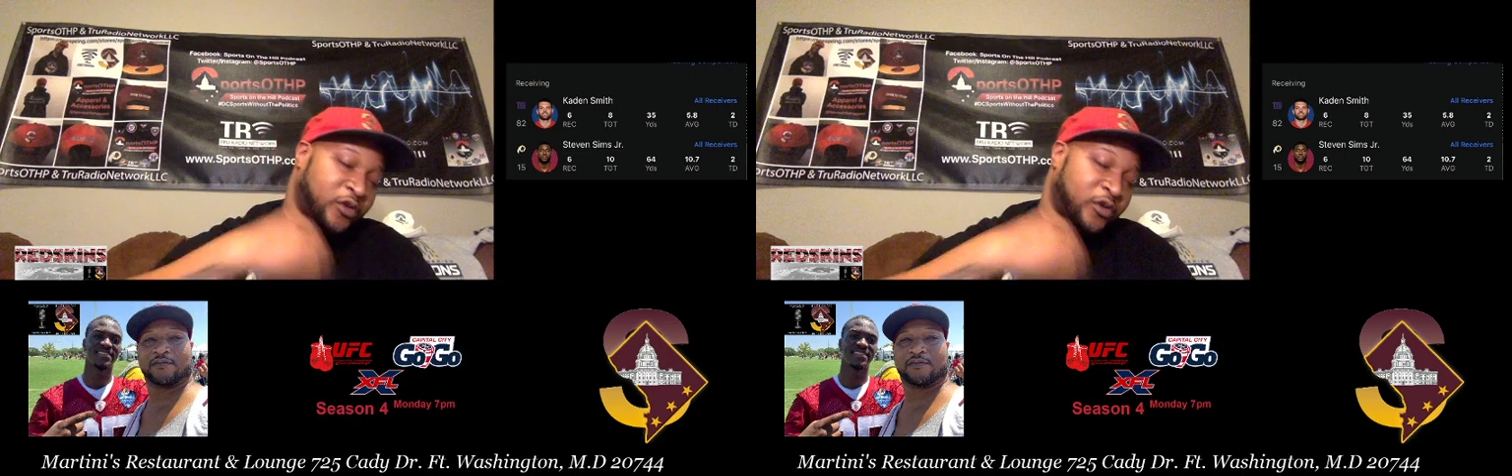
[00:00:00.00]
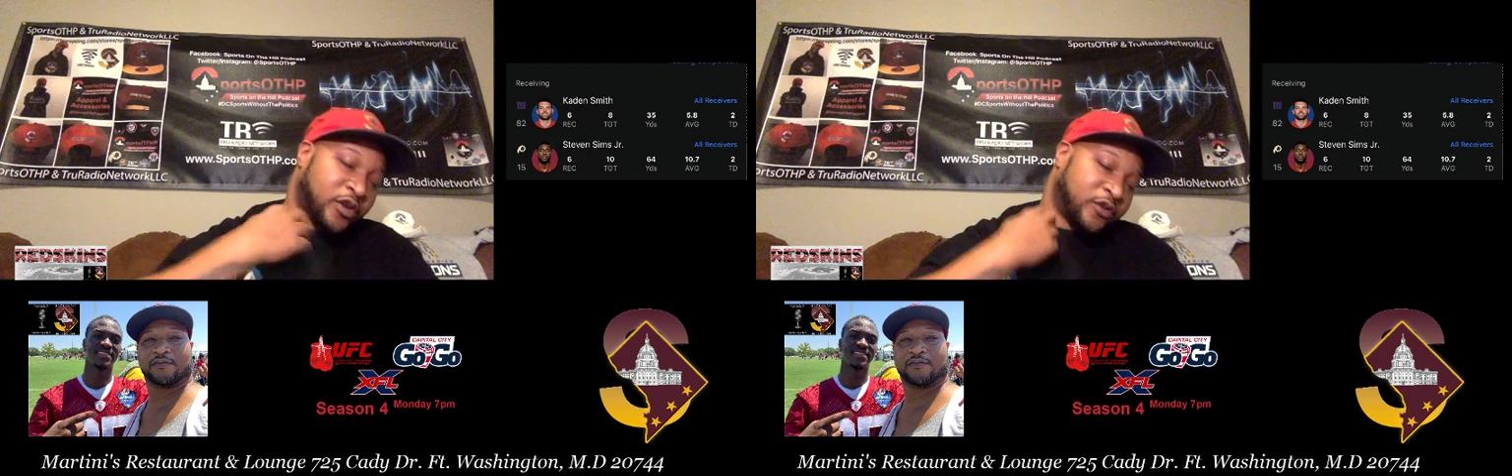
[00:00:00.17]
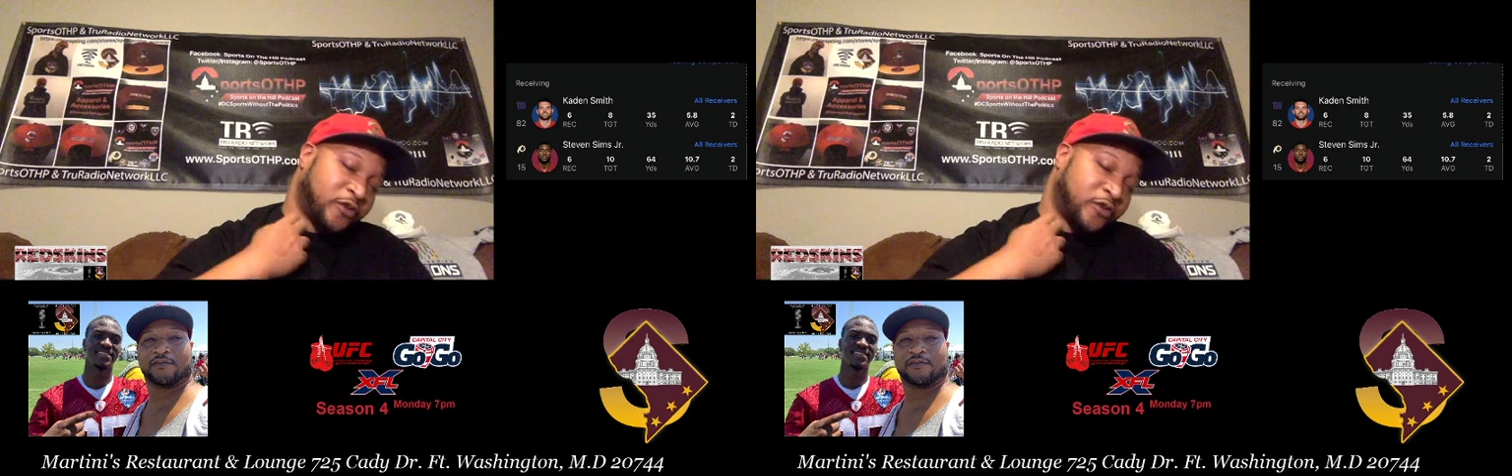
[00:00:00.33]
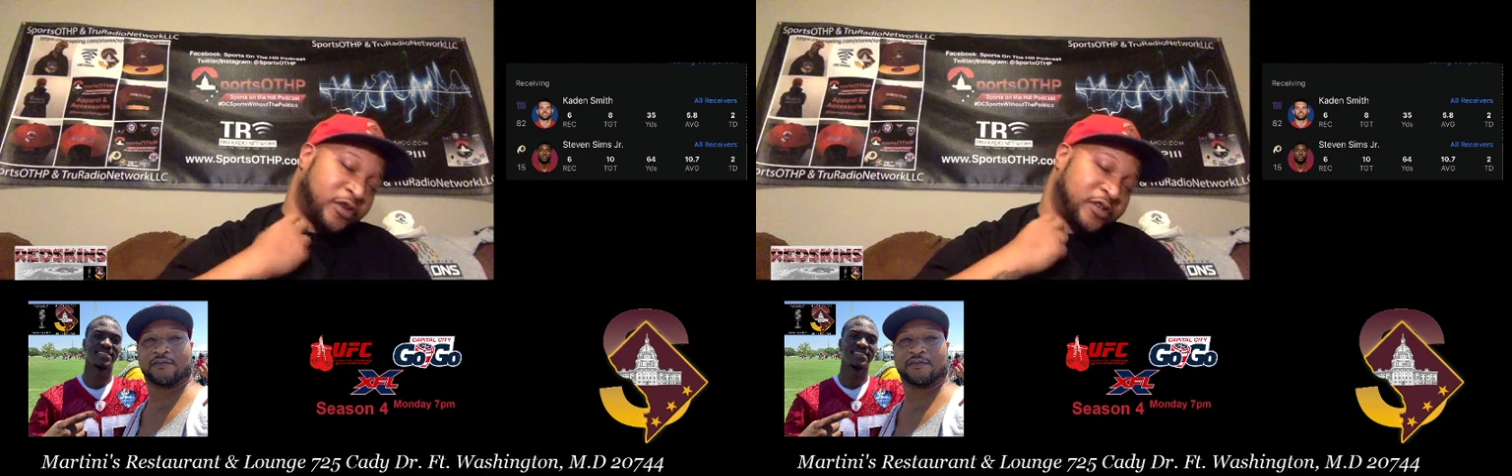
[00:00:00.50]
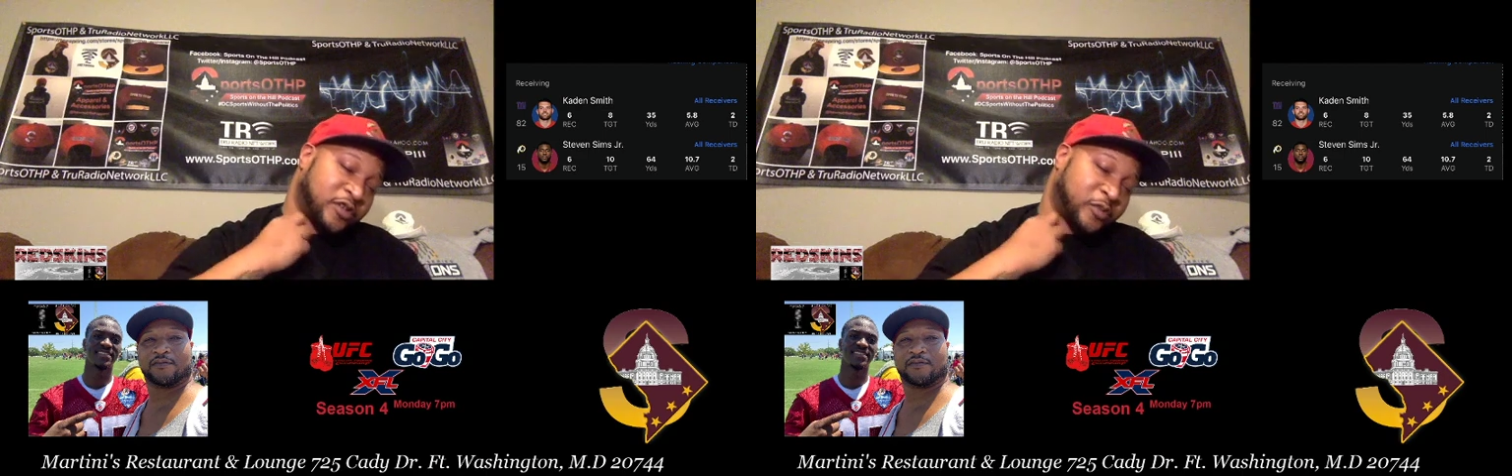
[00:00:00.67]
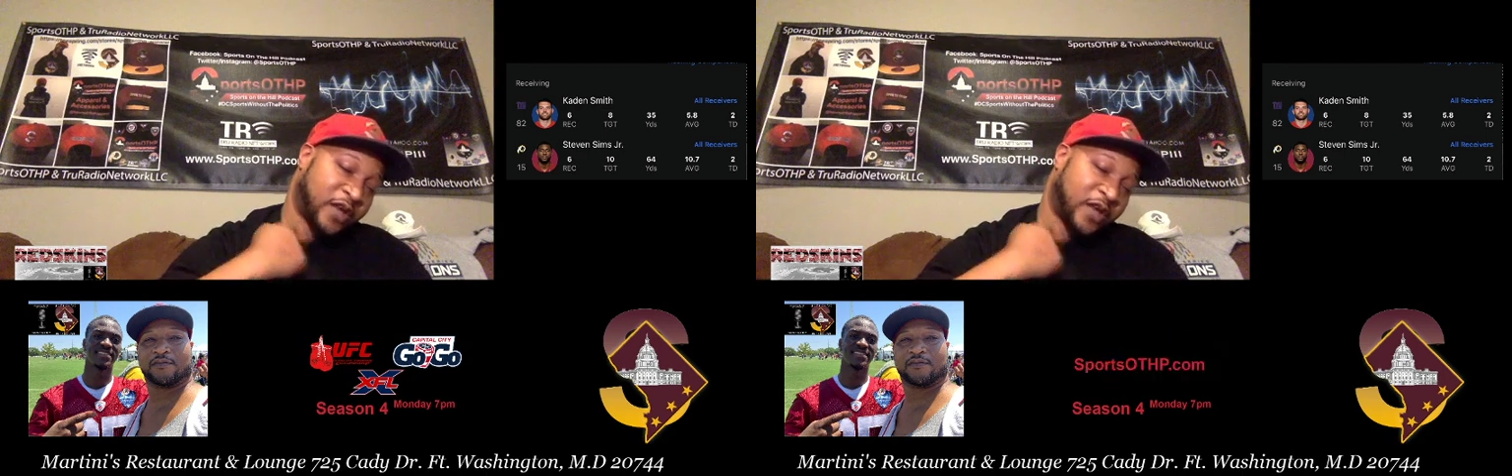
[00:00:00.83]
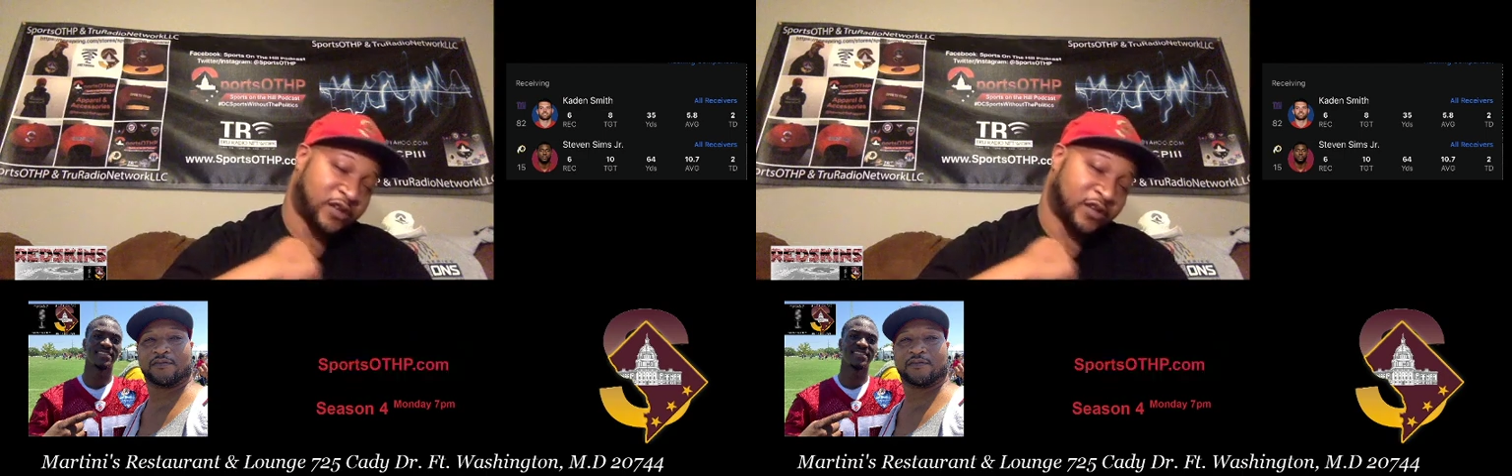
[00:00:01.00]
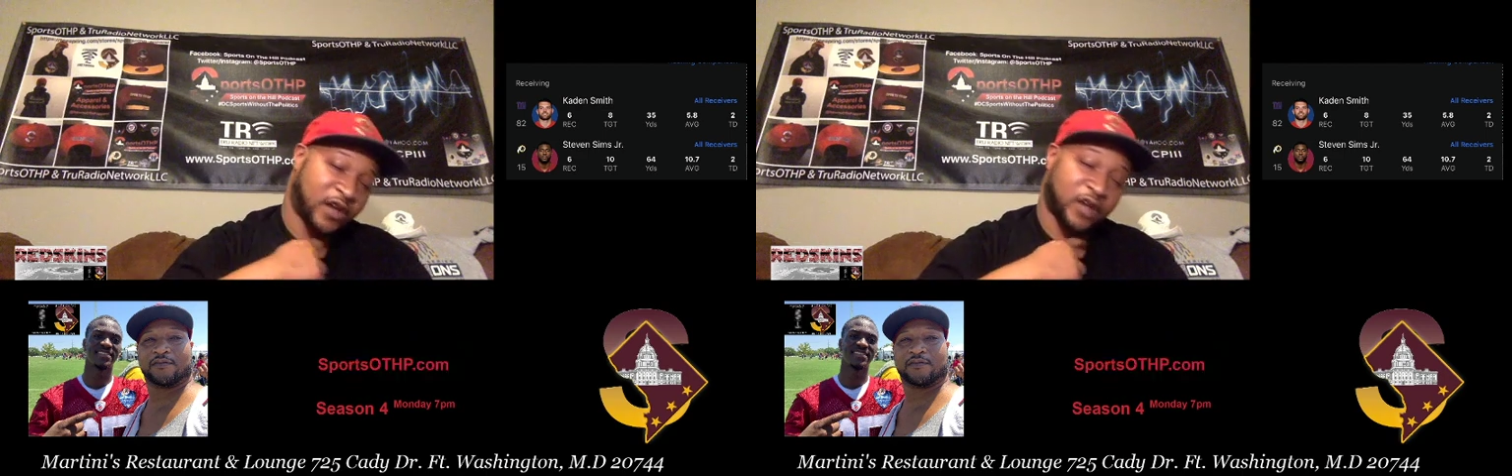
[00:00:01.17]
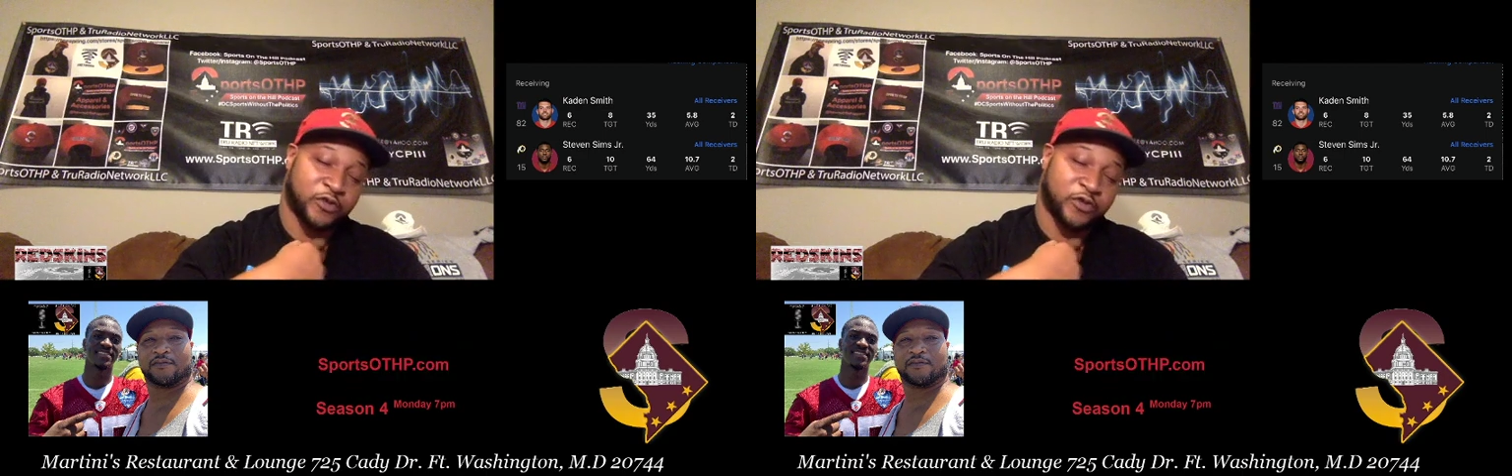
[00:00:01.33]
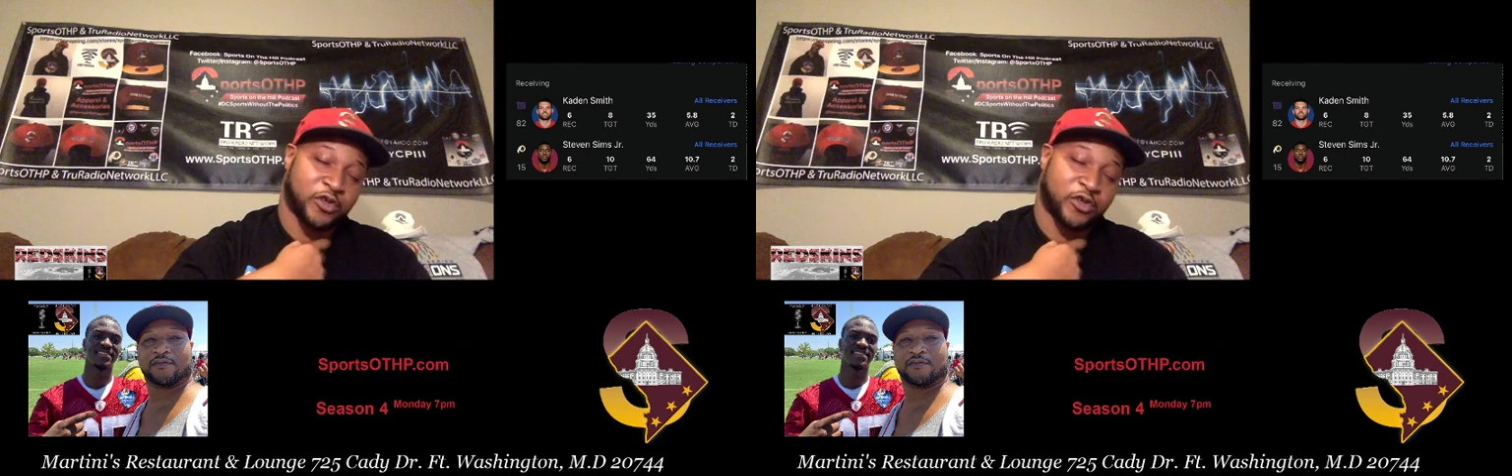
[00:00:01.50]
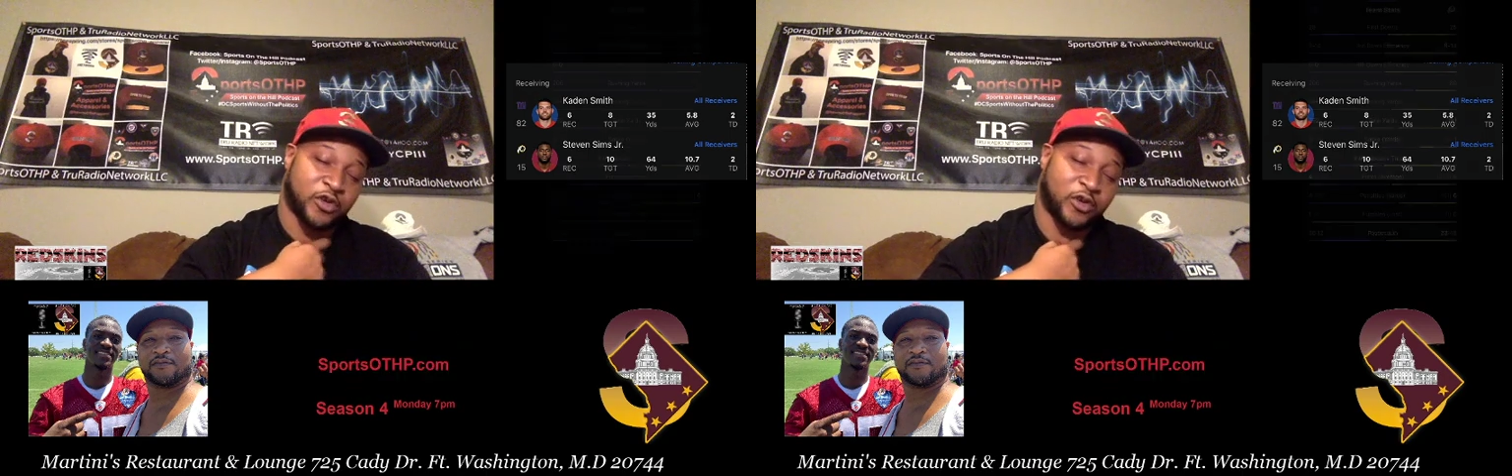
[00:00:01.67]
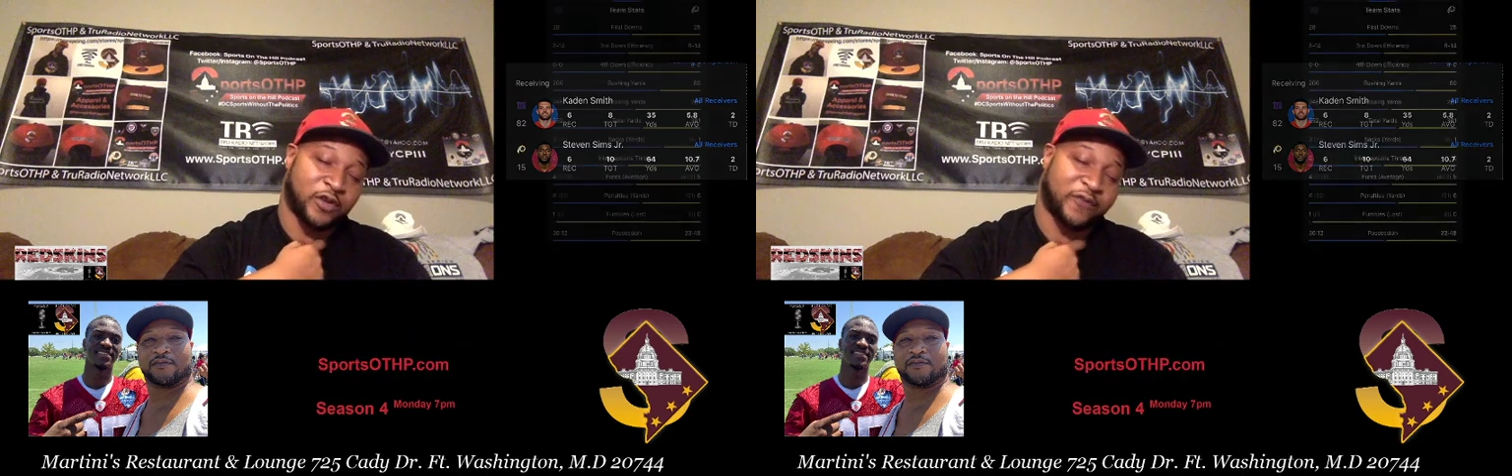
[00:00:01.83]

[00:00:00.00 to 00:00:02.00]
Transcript: 346 passing yards for a total